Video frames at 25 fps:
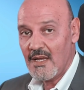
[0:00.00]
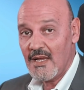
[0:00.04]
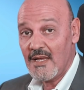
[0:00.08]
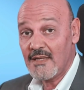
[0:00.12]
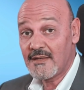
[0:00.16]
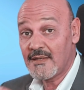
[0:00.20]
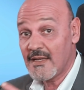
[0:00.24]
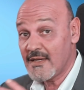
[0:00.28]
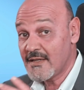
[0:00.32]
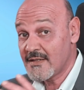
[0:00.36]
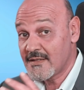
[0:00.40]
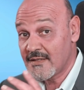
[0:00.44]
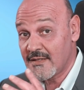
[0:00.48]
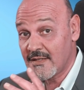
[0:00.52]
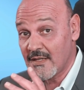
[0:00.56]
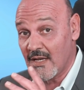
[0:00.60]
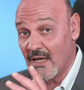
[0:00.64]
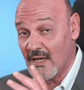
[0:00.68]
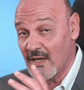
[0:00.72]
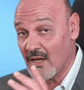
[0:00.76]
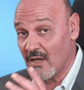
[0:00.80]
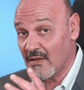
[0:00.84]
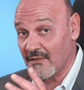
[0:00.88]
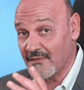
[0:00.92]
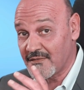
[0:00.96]
It takes
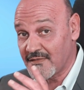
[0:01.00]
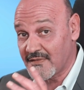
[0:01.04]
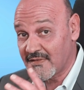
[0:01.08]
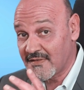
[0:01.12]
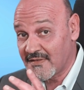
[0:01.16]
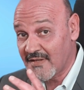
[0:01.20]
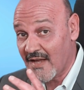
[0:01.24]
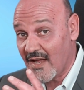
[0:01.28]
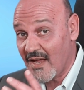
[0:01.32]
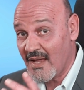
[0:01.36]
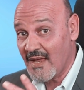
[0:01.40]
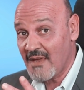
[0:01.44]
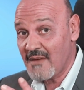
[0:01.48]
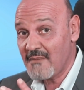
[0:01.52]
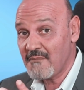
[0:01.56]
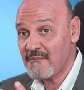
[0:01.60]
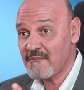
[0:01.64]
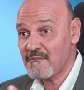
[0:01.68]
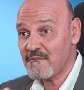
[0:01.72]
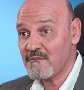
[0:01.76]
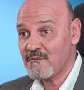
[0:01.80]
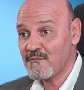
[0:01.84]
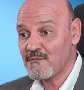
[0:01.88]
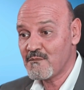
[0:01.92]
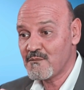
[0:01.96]
a lot of
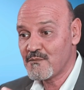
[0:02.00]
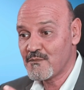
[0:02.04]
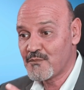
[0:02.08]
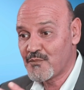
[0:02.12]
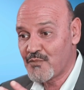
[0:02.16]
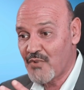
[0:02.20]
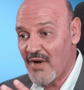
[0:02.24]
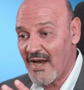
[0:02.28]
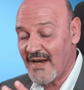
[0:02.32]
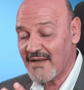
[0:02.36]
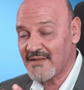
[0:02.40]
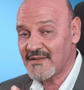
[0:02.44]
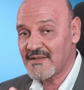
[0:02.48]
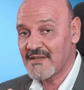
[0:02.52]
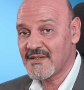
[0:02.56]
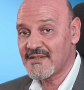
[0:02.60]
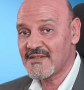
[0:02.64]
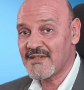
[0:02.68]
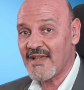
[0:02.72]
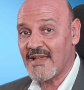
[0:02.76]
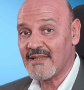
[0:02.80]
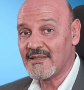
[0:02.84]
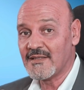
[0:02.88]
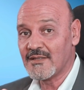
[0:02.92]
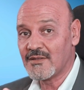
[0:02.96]
time,
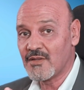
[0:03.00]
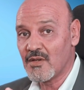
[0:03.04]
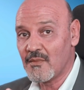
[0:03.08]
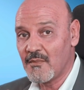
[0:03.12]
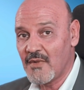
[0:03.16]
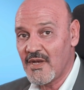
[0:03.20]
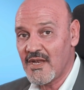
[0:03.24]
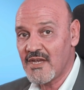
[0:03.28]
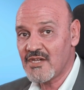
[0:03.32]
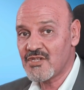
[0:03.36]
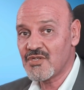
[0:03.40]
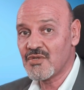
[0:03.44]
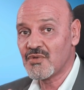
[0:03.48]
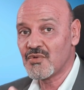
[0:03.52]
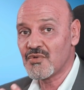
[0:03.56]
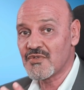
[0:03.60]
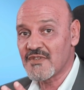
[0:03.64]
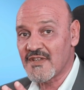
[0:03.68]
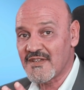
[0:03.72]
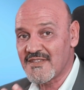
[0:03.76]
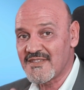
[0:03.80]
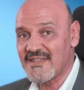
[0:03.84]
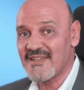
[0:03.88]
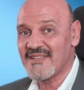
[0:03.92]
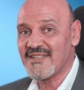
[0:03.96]
practice, and determination to
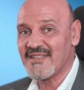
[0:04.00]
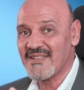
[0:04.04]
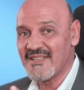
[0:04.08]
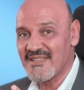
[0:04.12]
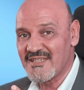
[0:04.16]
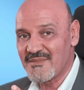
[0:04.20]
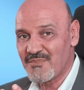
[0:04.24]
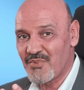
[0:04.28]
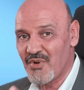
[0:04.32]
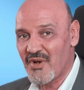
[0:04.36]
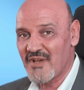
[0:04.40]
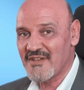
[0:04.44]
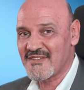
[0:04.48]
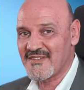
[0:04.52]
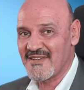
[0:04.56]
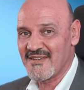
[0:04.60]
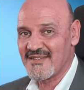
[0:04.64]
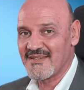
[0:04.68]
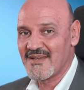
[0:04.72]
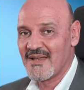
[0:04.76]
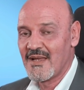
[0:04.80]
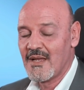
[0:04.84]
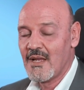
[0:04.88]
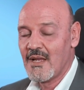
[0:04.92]
succeed in this process,